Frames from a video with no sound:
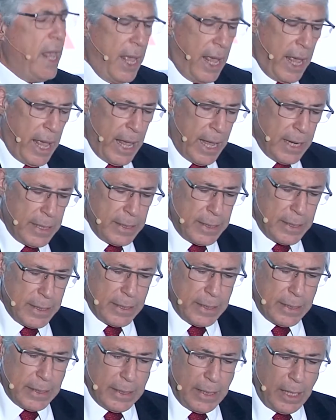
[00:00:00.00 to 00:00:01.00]
And
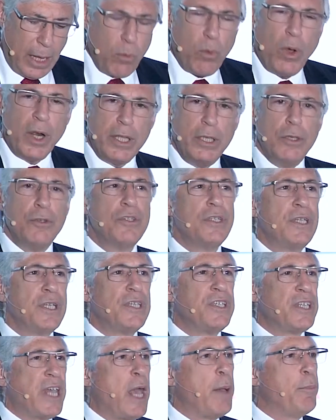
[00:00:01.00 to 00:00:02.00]
I want to use an
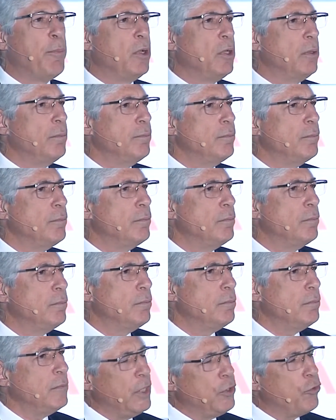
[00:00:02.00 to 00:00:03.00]
example.
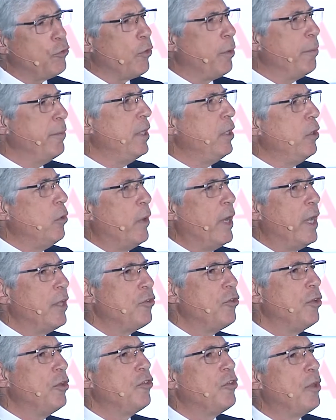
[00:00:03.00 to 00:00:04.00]
It's from the
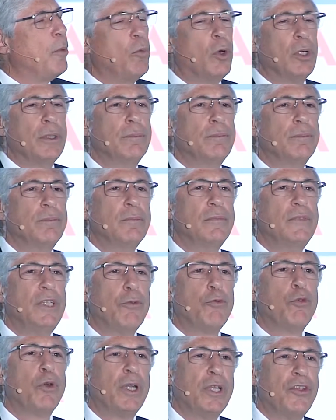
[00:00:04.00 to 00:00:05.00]
US. It's a somewhat
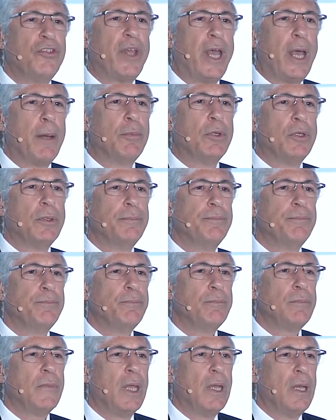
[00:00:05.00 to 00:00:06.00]
different example.
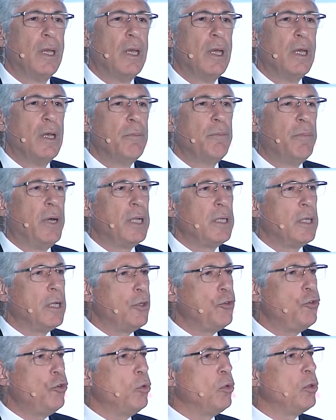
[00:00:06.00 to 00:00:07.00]
But
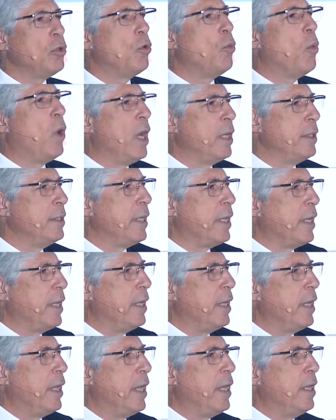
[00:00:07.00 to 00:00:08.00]
Atul
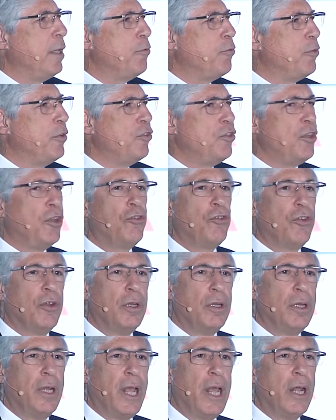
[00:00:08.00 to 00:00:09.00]
Gawande, a
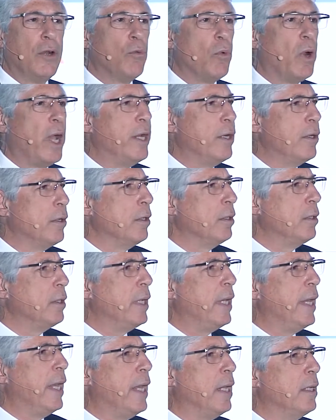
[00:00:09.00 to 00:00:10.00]
physician and writer
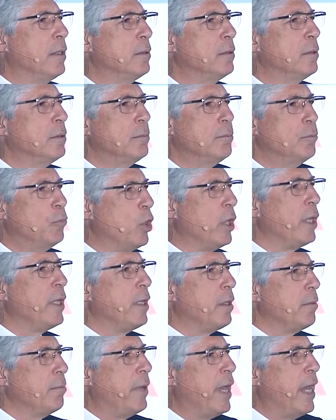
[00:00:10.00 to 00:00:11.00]
and
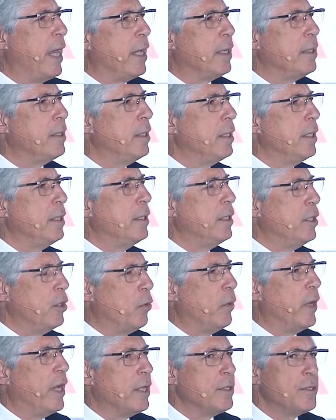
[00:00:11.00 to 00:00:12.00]
brilliant man in the
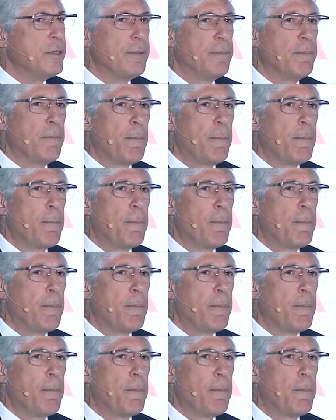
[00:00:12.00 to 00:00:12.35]
US,